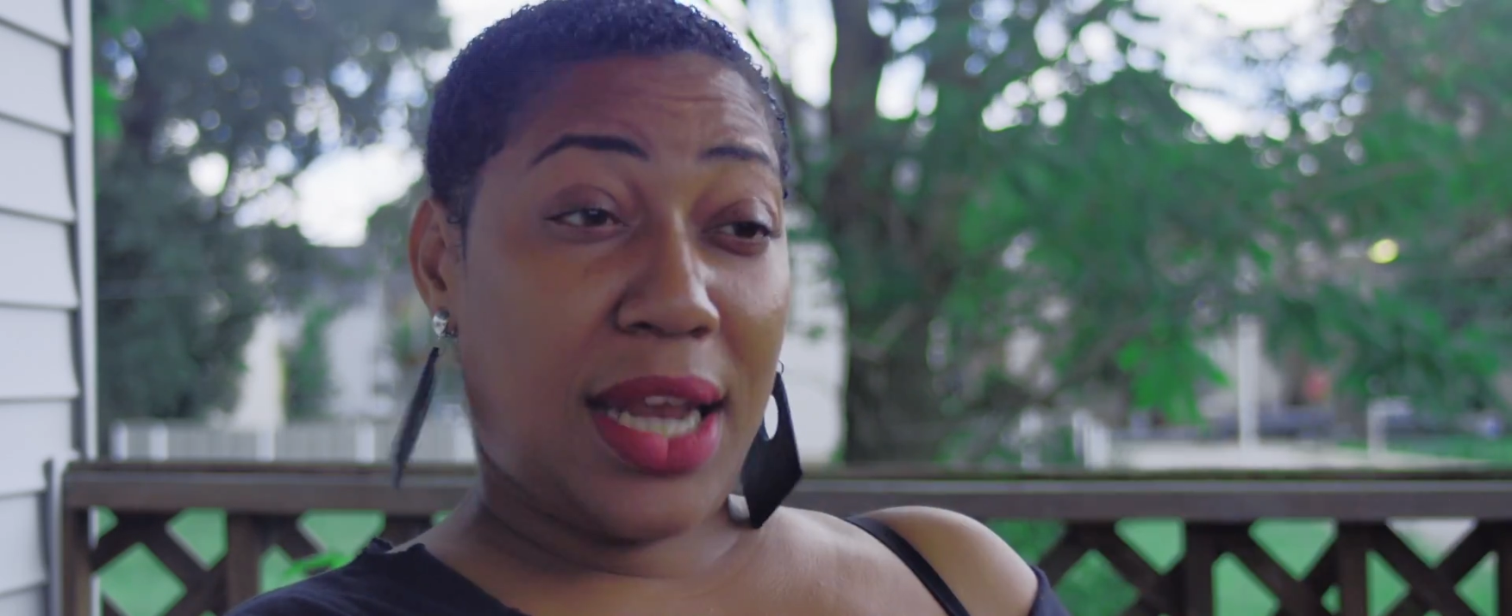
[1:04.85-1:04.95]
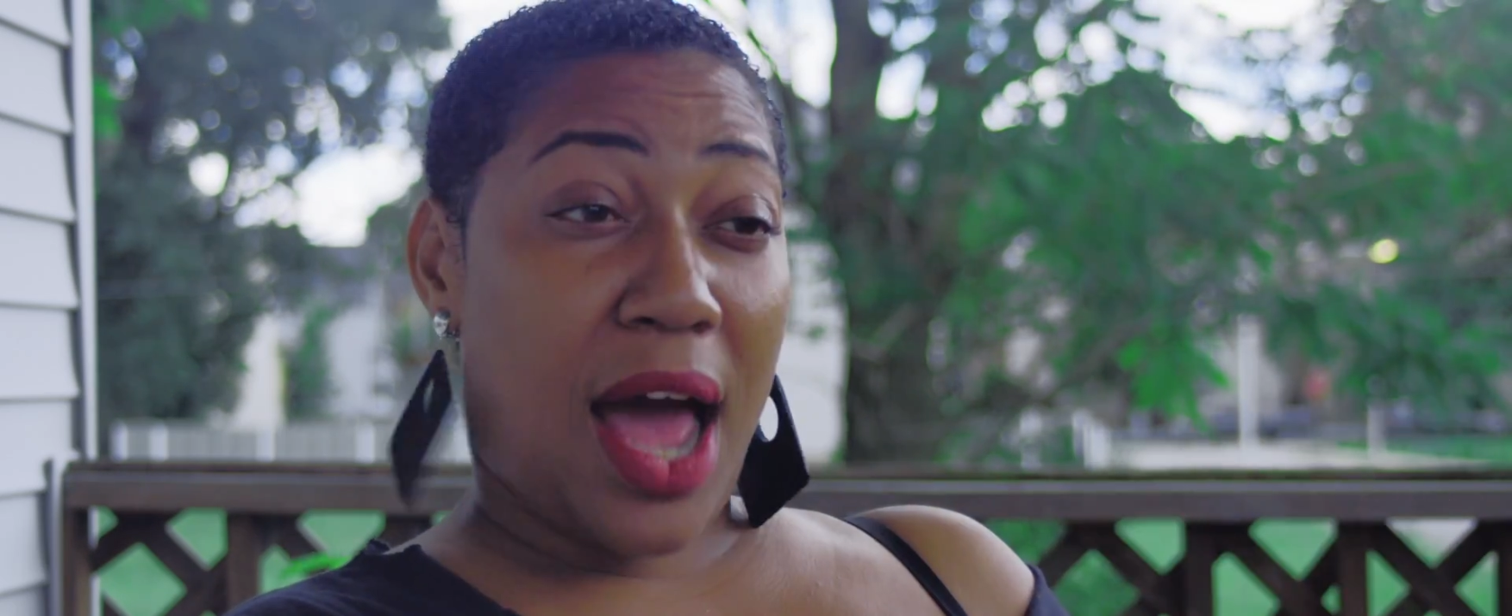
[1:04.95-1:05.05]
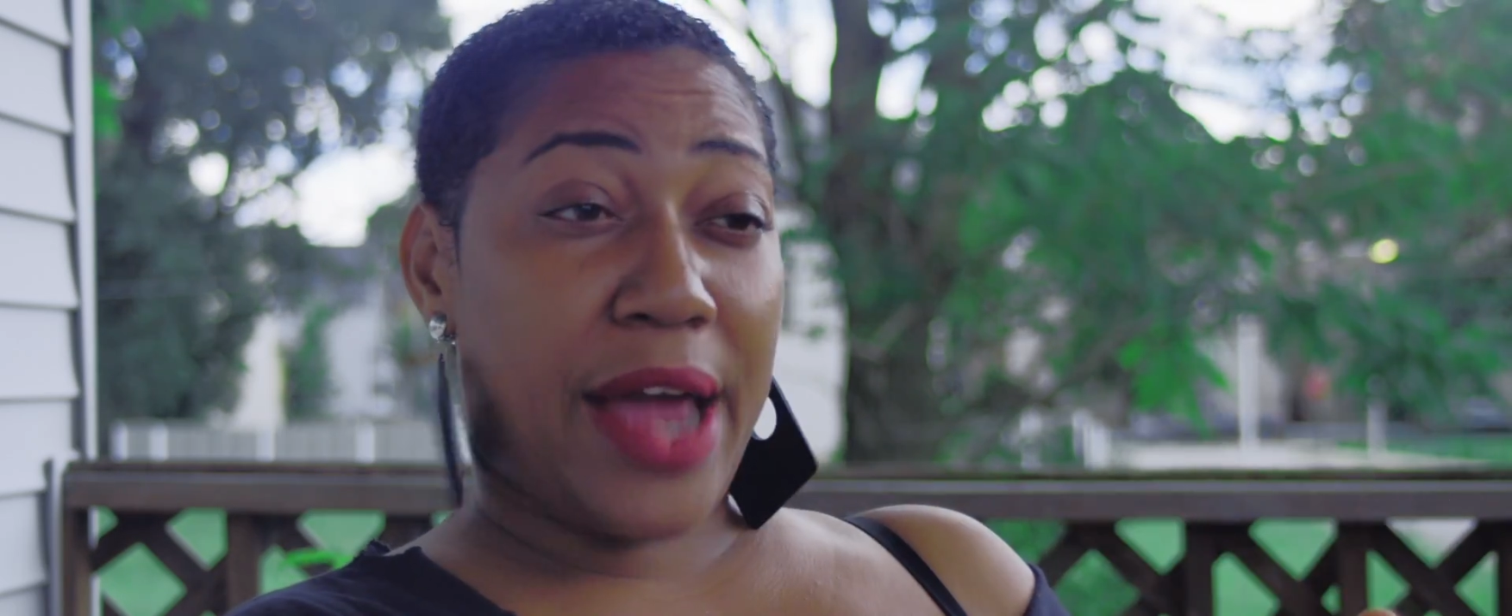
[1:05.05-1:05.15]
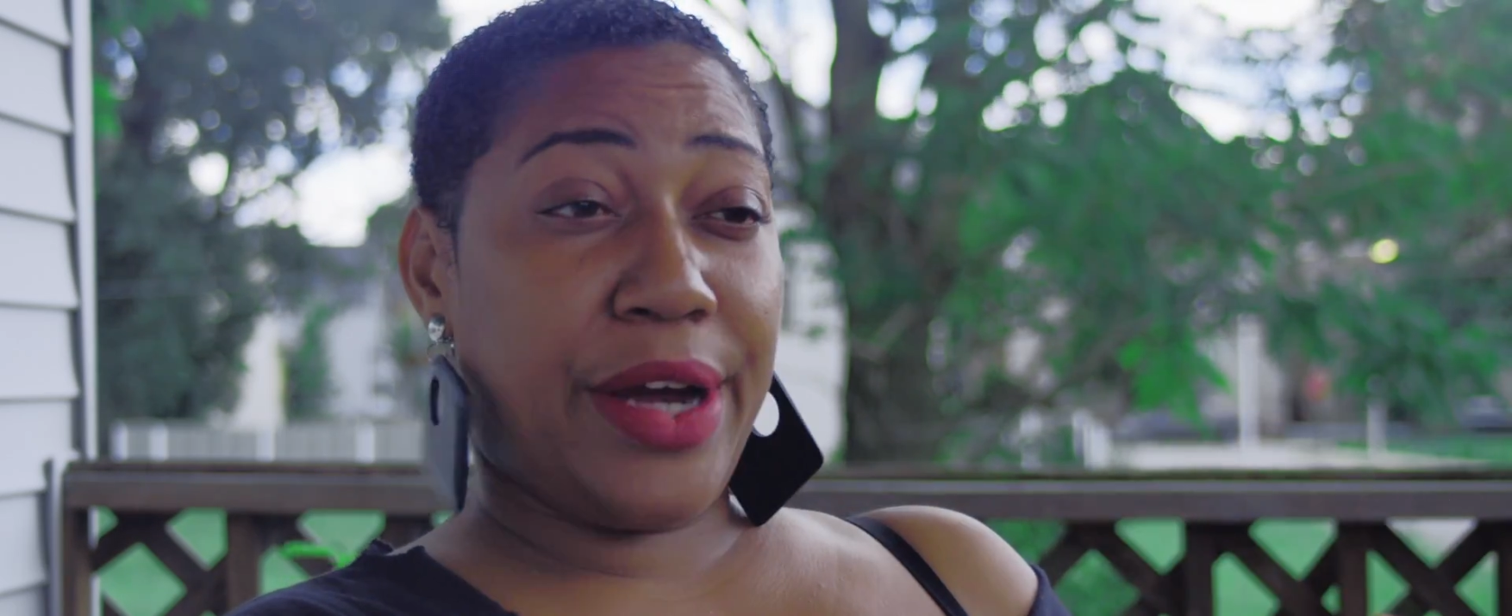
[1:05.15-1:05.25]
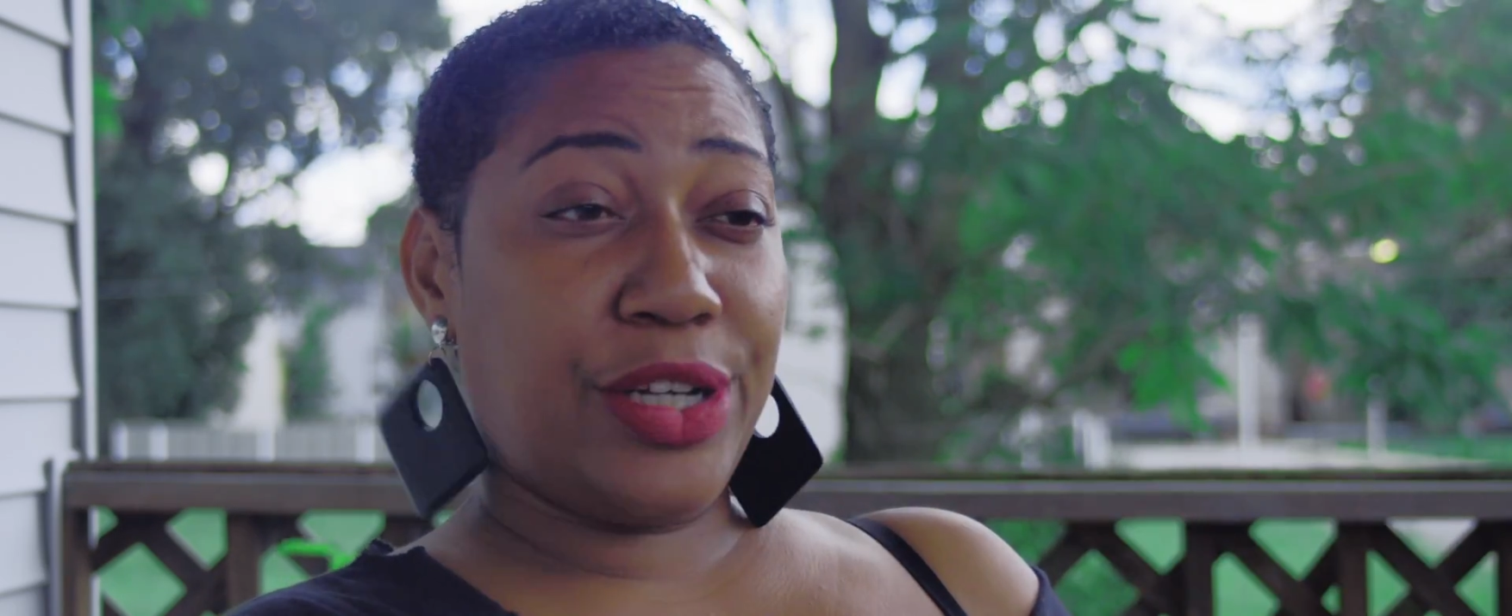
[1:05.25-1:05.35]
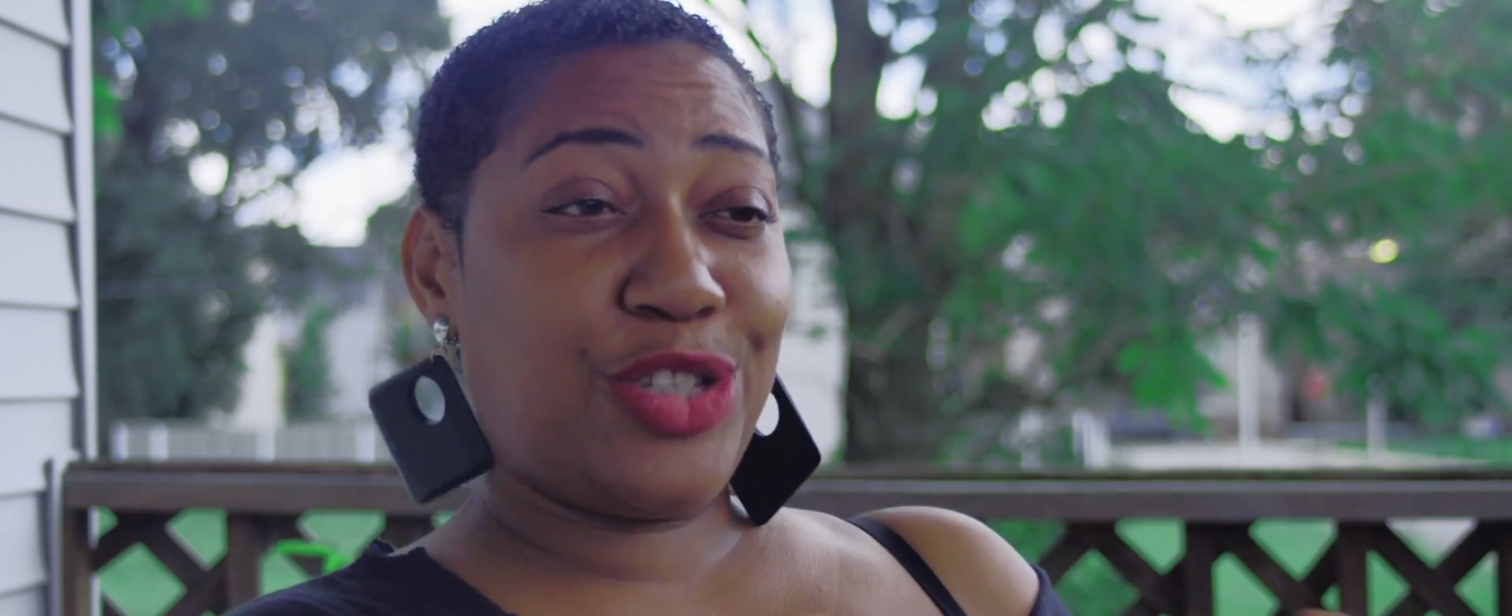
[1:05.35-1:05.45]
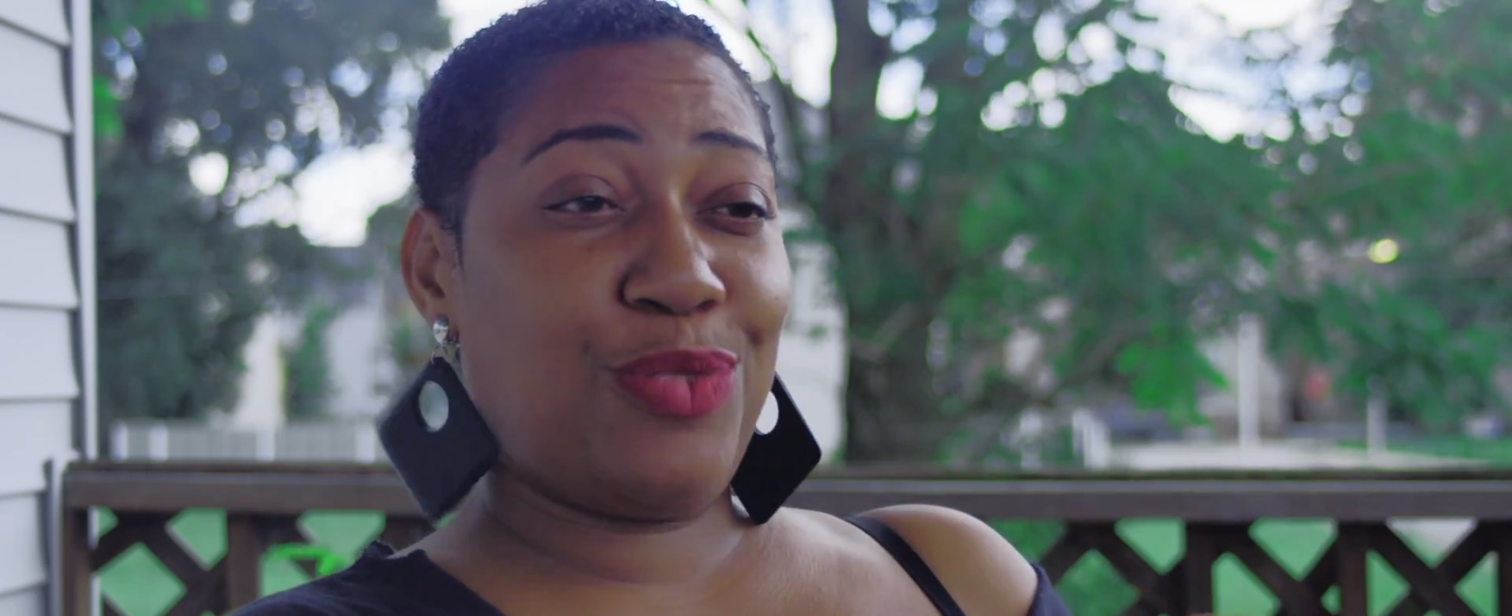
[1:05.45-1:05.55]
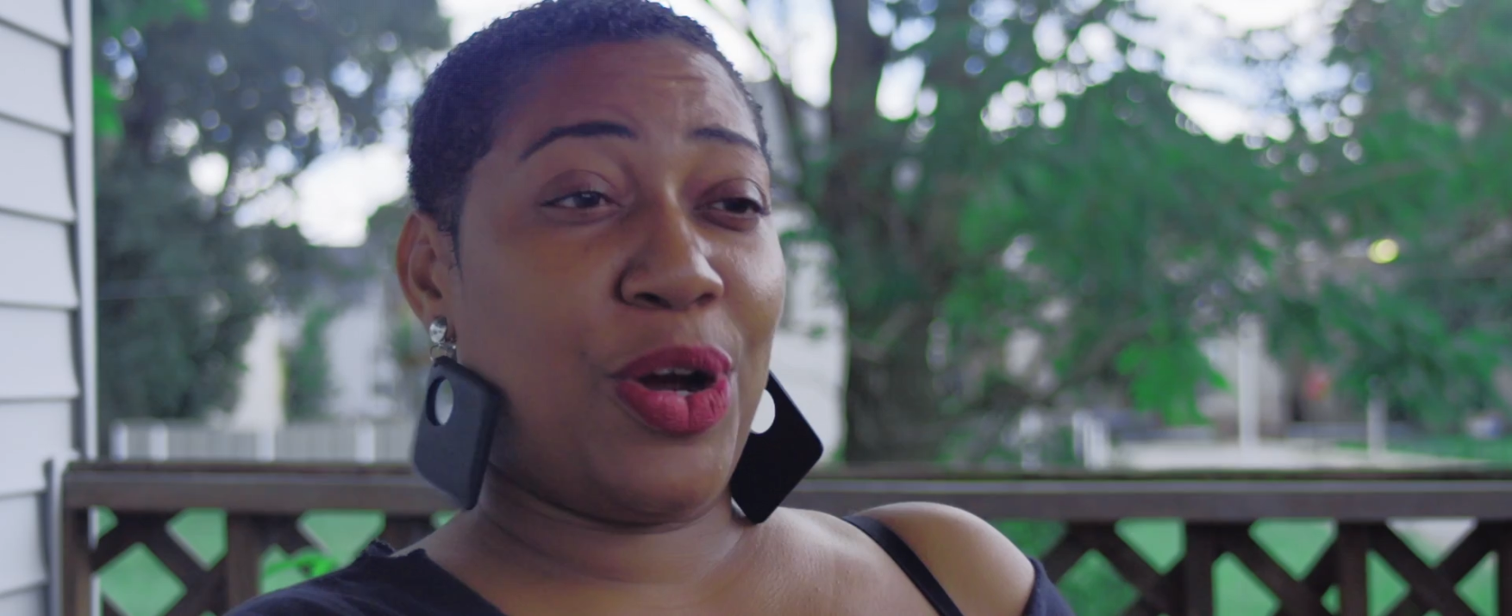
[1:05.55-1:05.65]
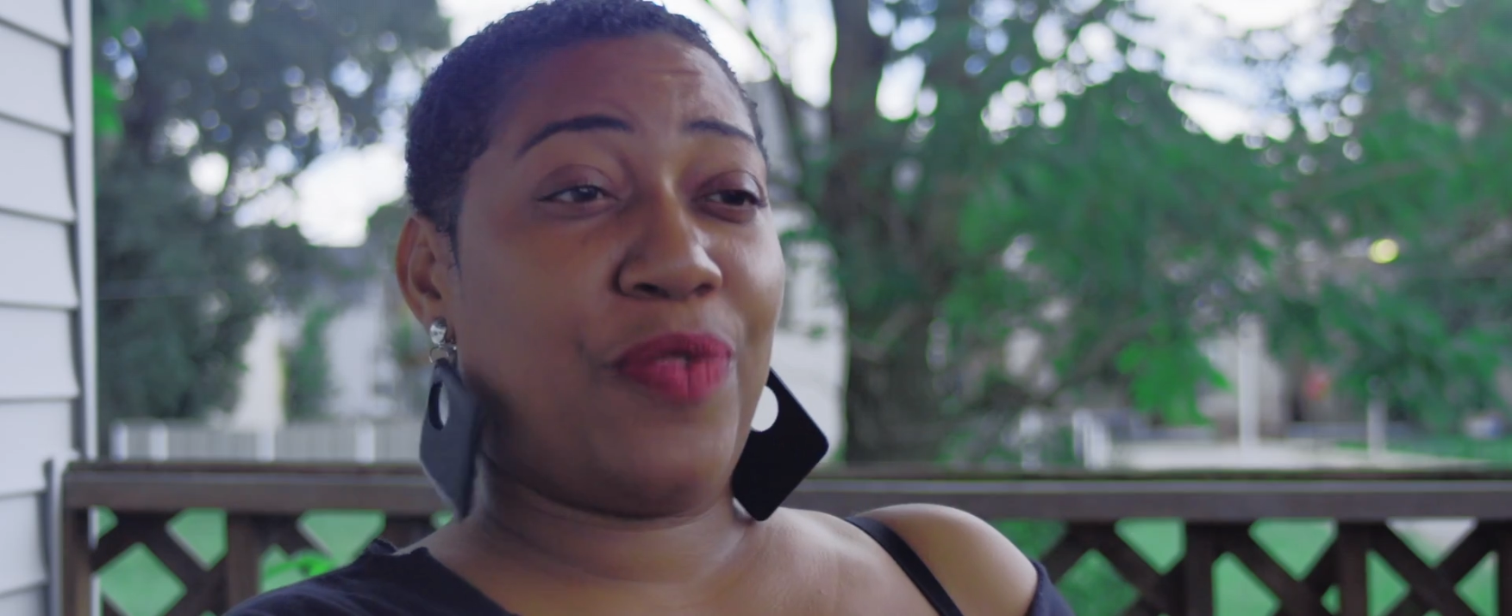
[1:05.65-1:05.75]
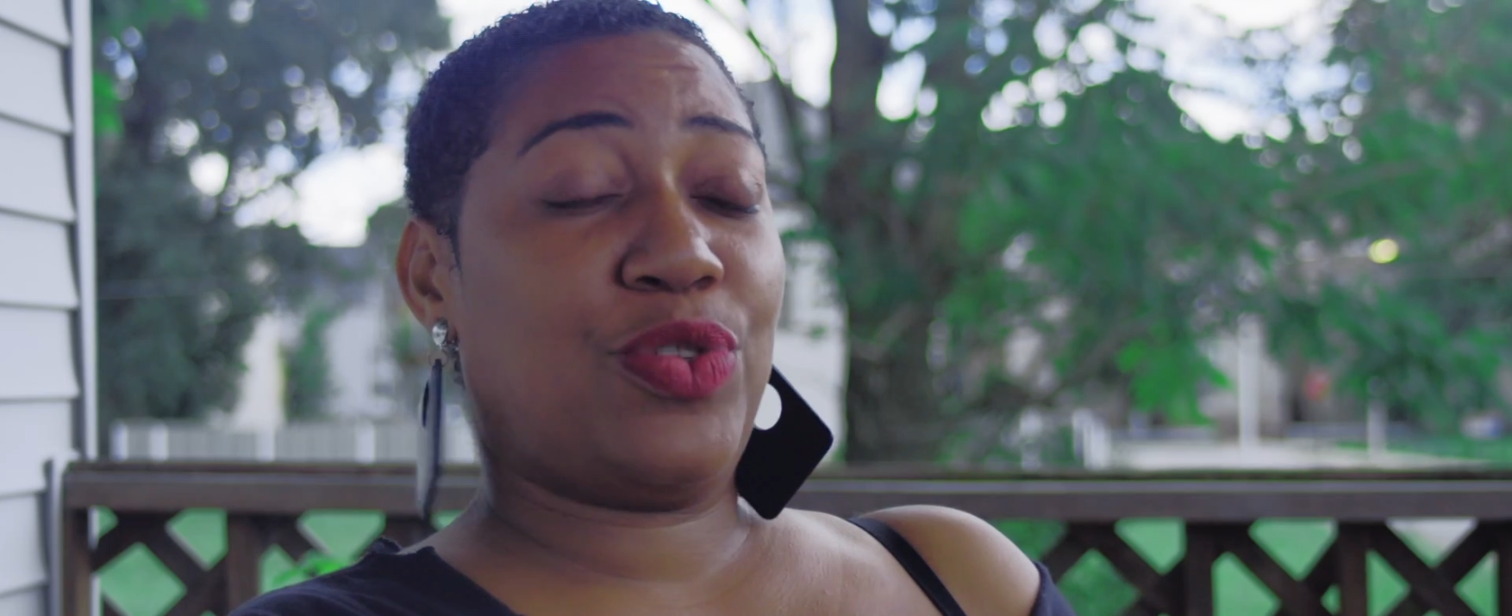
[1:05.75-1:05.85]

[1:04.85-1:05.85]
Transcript: hired to work